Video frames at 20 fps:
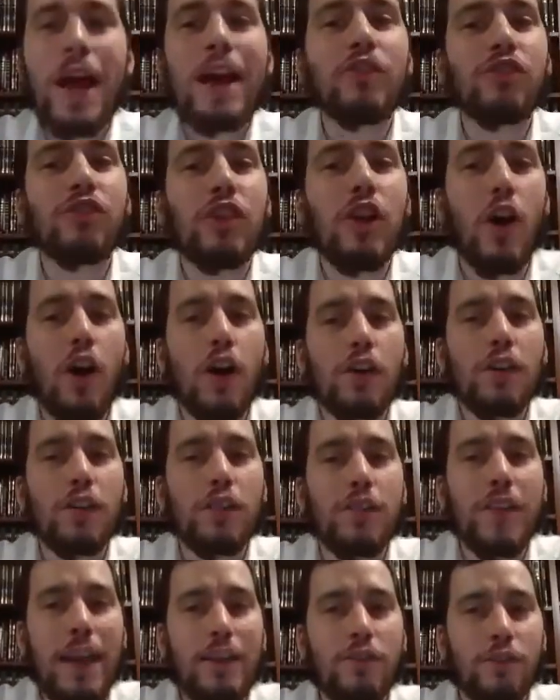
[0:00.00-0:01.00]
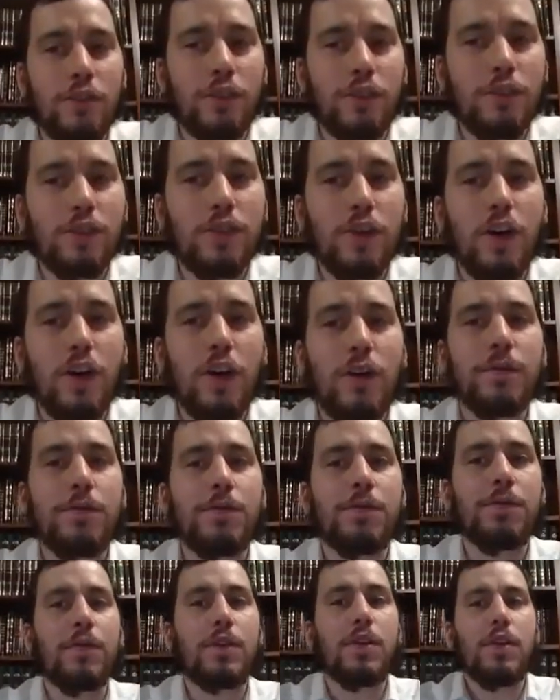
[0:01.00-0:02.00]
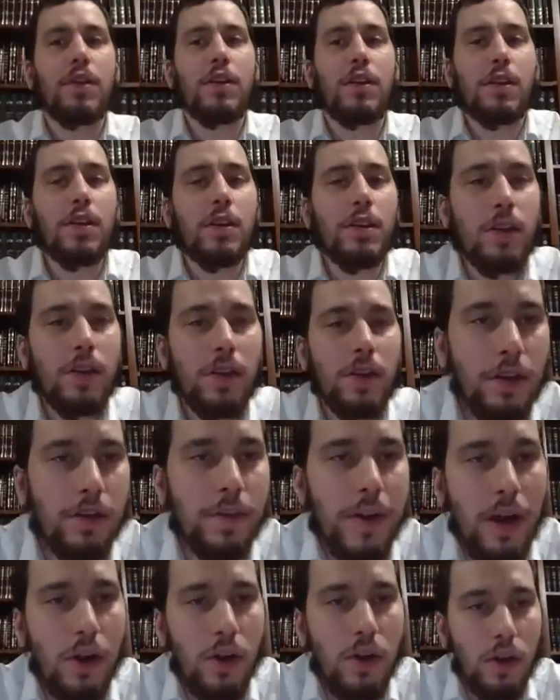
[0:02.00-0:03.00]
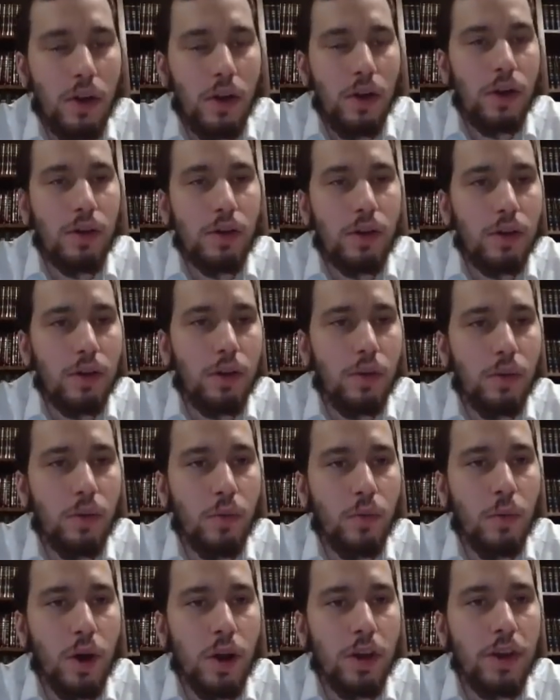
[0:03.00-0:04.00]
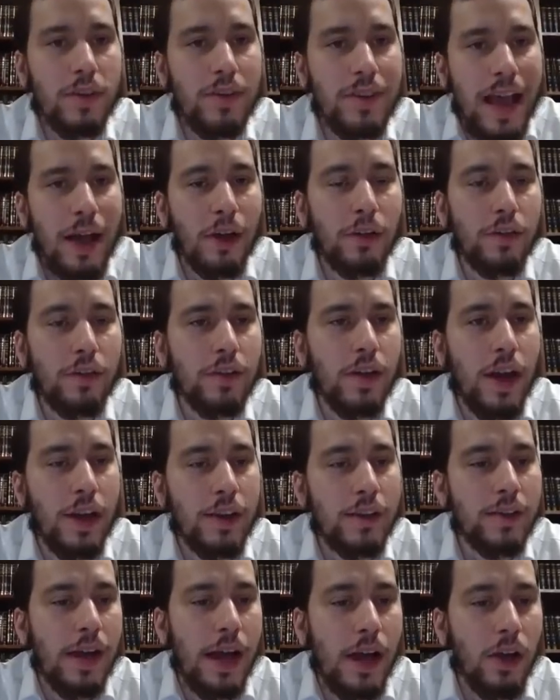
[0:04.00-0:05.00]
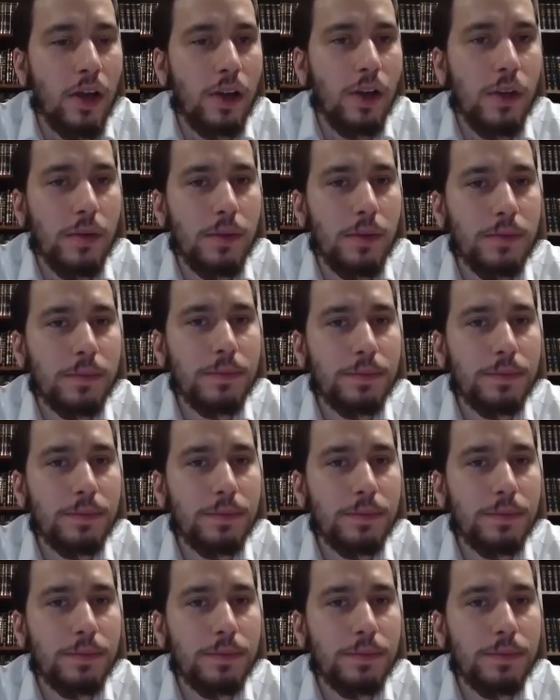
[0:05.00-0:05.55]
actually are the dangers of alcohol. What are the downsides to alcohol?